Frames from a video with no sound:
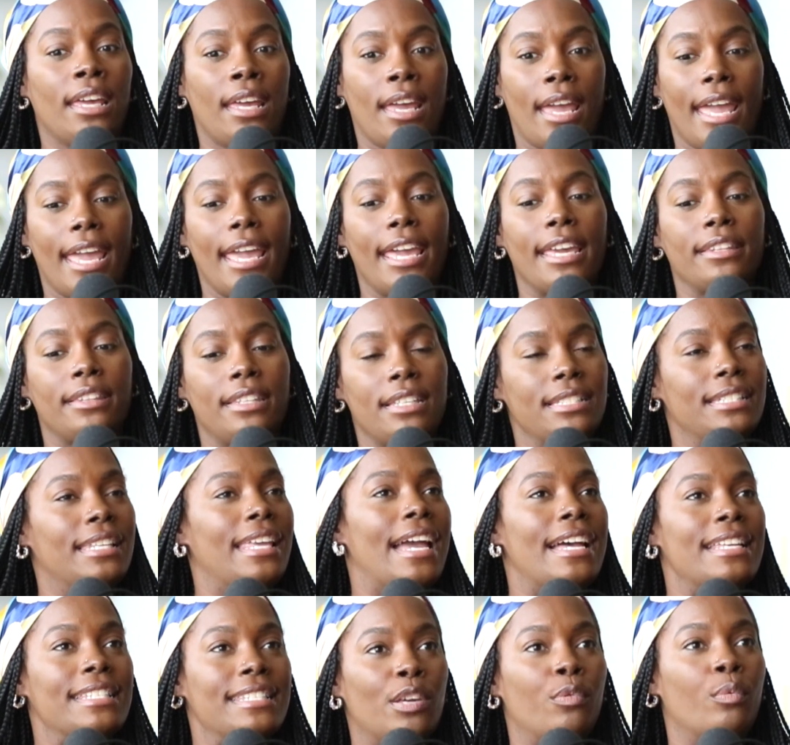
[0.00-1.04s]
hey, this
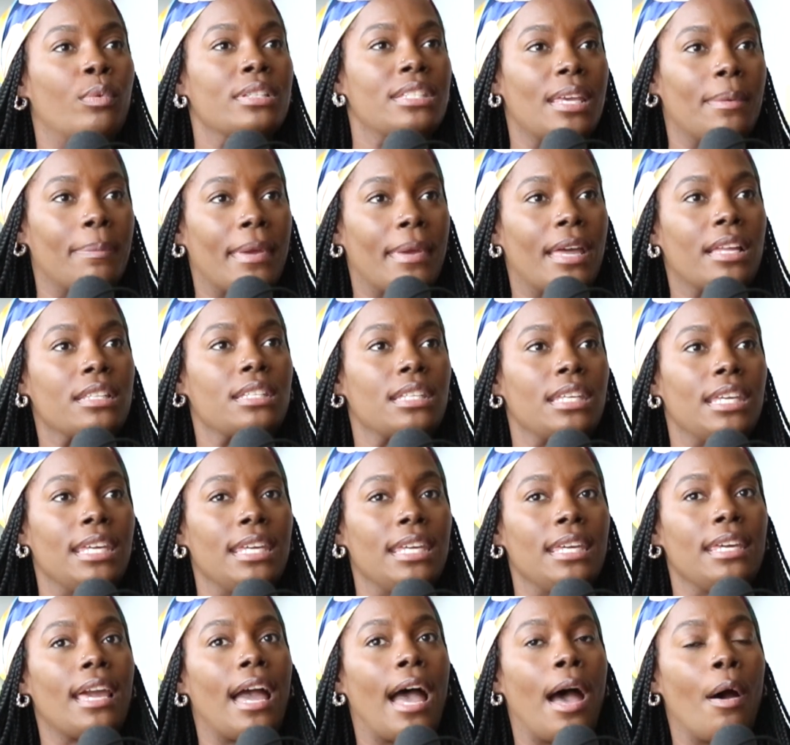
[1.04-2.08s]
guy said he want to take me out to
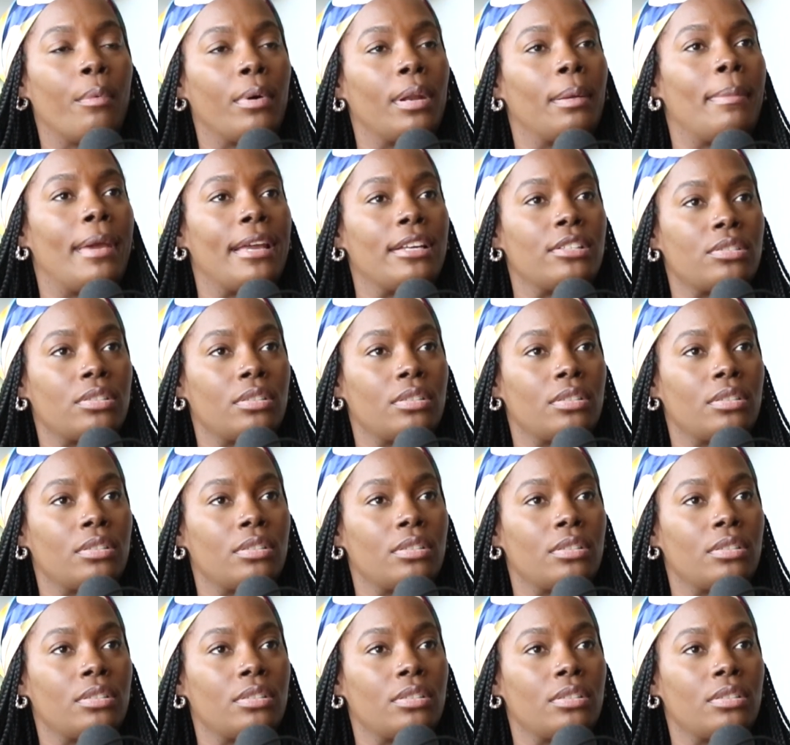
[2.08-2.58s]
eat. I want to make sure.